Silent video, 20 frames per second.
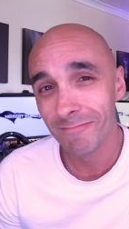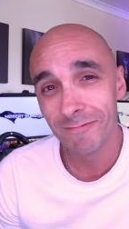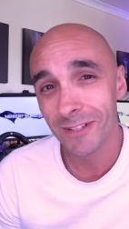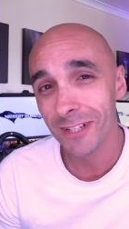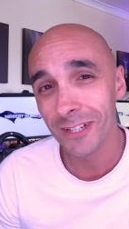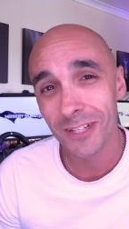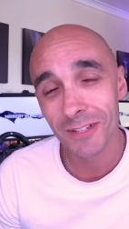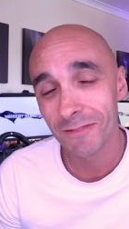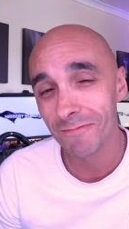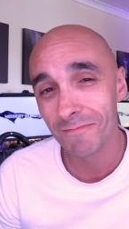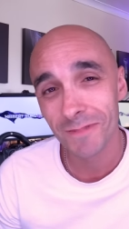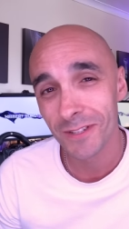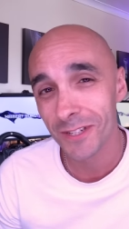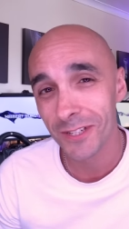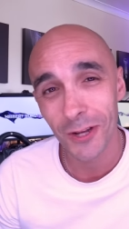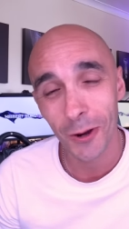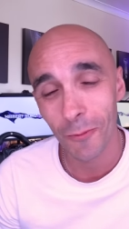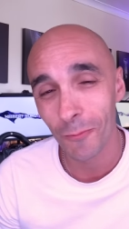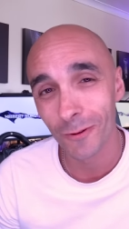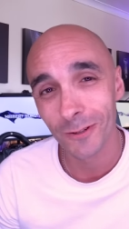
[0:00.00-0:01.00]
just
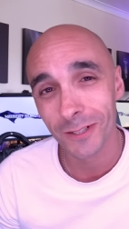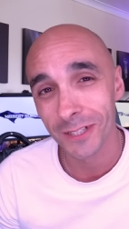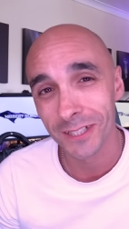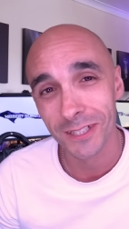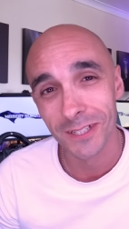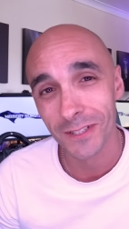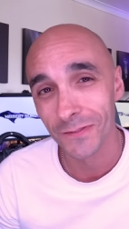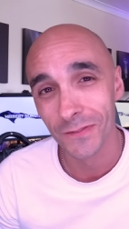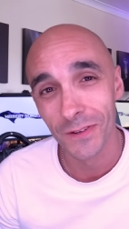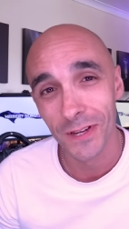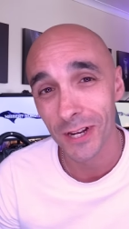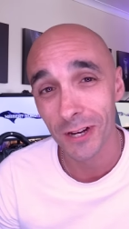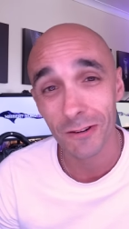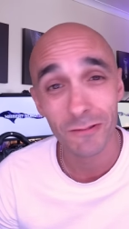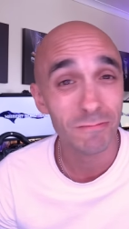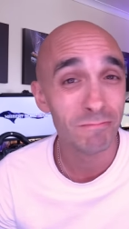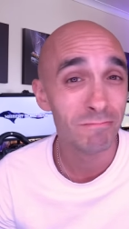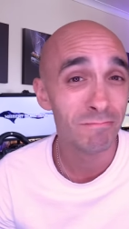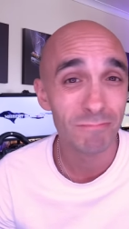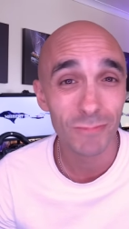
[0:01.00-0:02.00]
stop watching this video
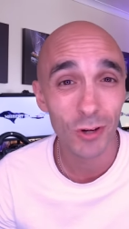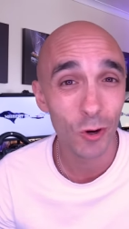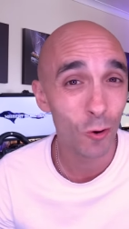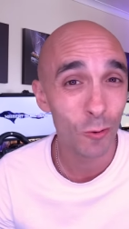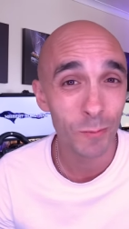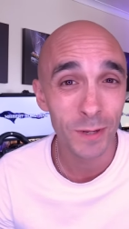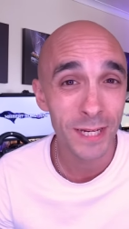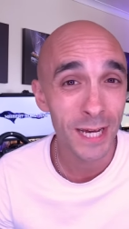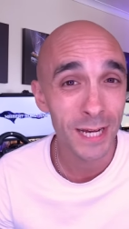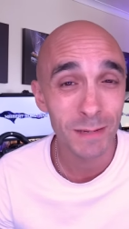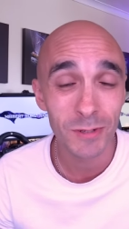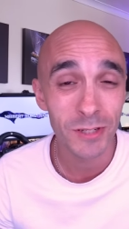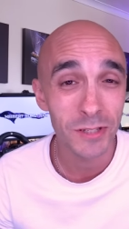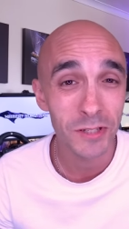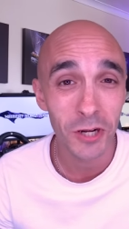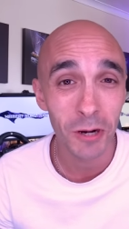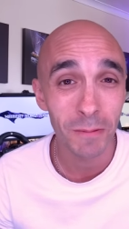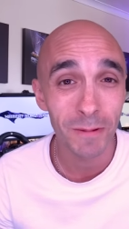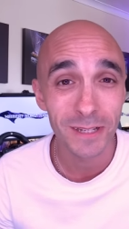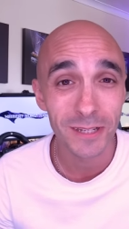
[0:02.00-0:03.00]
and call me names in the
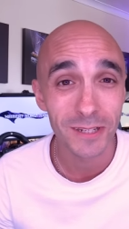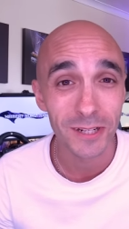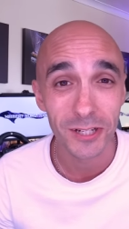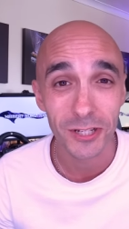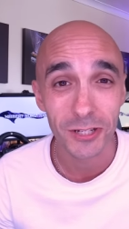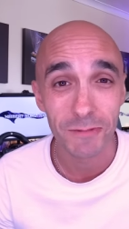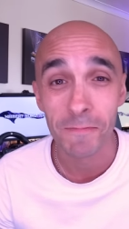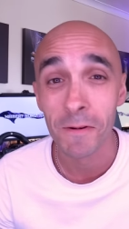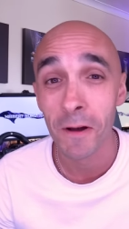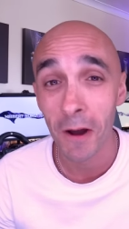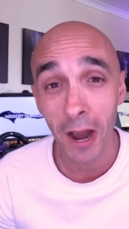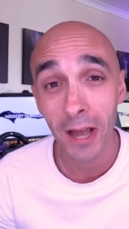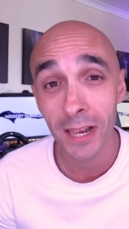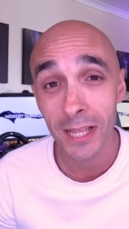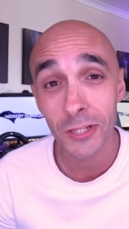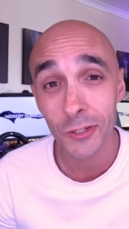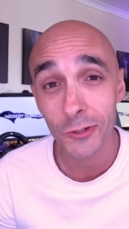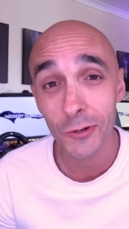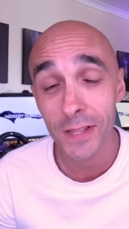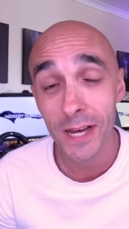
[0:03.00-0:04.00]
comment section. I'll
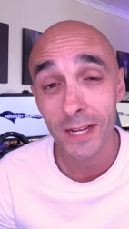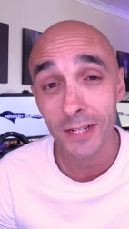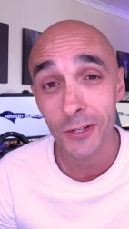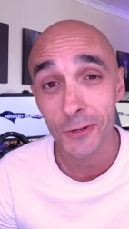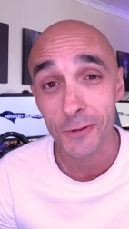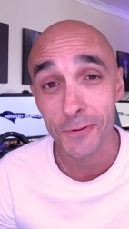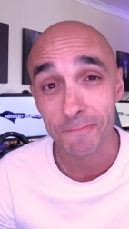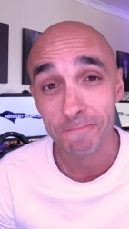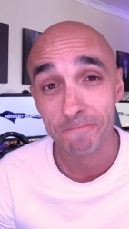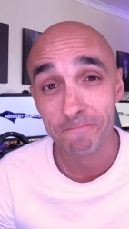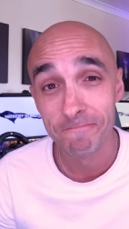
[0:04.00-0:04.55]
enjoy that too.